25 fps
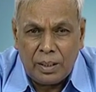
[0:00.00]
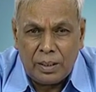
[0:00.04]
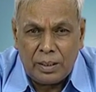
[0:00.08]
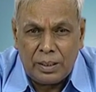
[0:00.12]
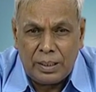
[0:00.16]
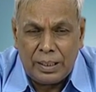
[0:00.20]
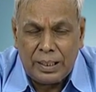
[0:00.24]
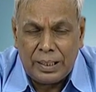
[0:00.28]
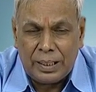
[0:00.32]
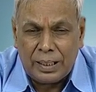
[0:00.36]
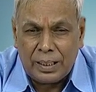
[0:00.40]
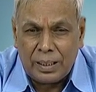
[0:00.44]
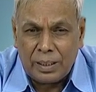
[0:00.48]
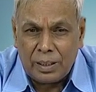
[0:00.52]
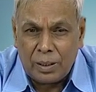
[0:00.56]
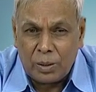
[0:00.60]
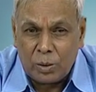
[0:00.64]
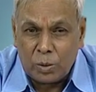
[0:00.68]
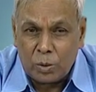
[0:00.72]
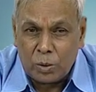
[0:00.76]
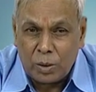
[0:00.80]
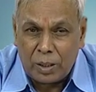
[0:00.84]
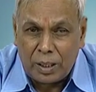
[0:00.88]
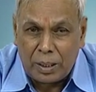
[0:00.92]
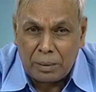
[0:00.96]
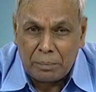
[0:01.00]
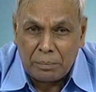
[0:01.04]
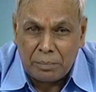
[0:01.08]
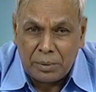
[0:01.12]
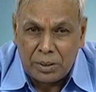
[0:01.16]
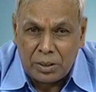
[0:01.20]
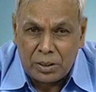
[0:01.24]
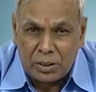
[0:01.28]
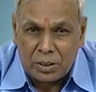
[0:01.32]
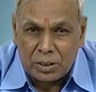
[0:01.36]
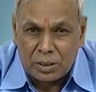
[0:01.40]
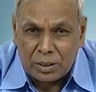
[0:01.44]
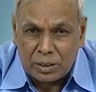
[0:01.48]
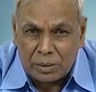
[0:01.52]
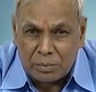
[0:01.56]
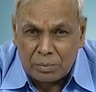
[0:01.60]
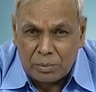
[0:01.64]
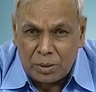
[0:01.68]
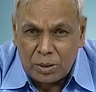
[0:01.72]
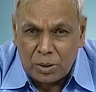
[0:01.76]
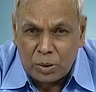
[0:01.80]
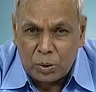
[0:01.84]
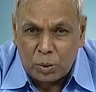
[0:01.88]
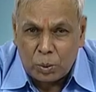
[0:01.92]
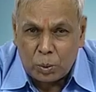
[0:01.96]
there are also combination of
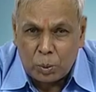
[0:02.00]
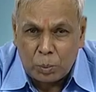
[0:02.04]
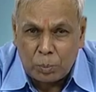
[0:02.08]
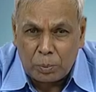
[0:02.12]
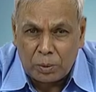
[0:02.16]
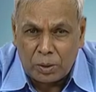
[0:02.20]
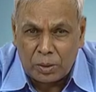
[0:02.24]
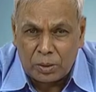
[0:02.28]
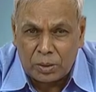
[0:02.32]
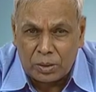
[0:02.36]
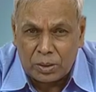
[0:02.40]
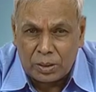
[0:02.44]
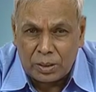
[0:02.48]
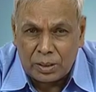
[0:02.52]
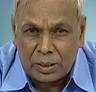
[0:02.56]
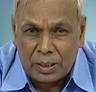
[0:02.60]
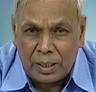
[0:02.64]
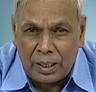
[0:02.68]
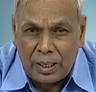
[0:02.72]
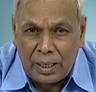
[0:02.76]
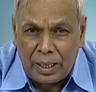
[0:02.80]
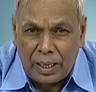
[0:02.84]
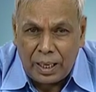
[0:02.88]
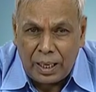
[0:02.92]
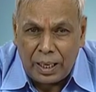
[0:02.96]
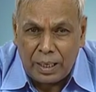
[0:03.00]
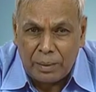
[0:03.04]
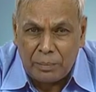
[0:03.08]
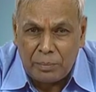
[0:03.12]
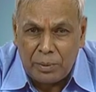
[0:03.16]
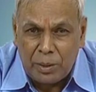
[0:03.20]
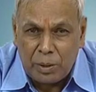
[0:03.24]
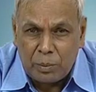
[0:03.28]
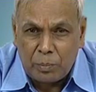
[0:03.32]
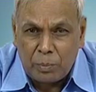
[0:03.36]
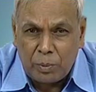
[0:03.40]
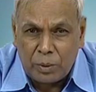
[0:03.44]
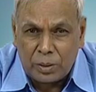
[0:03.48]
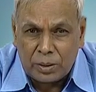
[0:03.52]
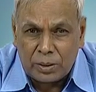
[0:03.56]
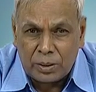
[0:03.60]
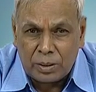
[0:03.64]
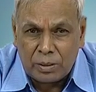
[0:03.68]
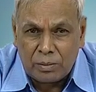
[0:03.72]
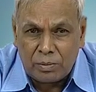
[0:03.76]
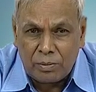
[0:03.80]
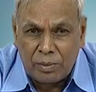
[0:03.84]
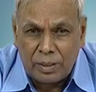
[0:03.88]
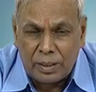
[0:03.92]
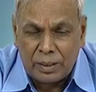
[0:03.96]
these two process hybrid
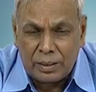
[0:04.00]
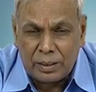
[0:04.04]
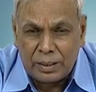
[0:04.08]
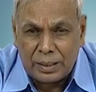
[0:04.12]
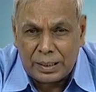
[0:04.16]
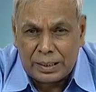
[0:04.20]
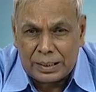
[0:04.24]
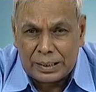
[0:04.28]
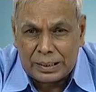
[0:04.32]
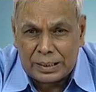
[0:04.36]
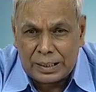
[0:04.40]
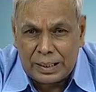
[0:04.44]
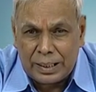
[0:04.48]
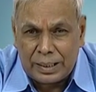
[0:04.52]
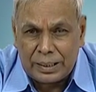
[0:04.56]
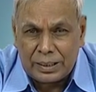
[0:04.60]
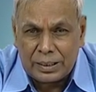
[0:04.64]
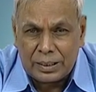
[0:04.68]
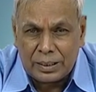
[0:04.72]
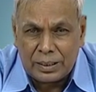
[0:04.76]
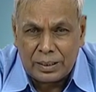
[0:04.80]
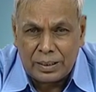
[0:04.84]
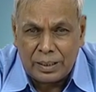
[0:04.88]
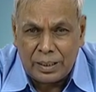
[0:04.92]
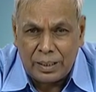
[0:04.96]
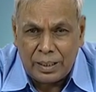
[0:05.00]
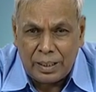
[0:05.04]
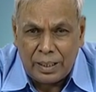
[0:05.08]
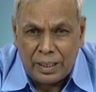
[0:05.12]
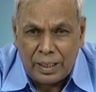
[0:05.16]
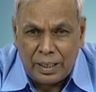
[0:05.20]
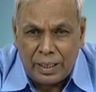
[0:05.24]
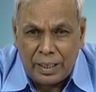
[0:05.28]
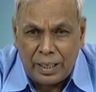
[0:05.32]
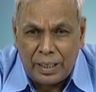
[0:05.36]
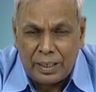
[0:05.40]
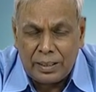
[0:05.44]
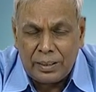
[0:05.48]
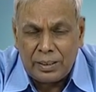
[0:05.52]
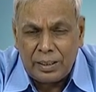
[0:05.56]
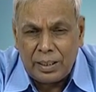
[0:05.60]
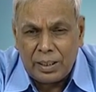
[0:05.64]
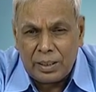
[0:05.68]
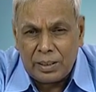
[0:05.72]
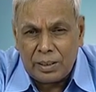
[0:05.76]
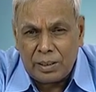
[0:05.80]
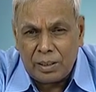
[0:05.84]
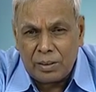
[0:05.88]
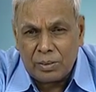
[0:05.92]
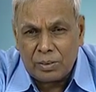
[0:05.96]
process where the crystallization and the
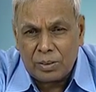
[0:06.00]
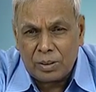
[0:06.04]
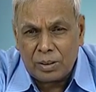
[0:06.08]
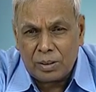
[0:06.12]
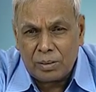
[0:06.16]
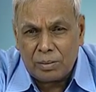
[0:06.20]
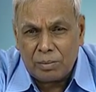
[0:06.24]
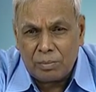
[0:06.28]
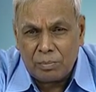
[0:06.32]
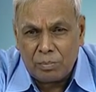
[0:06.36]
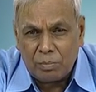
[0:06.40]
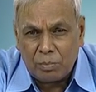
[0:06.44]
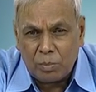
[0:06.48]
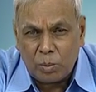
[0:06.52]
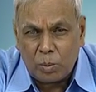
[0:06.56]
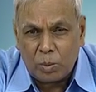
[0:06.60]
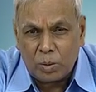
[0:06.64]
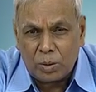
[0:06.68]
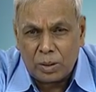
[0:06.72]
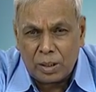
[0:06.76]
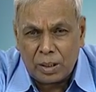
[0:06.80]
adsorption both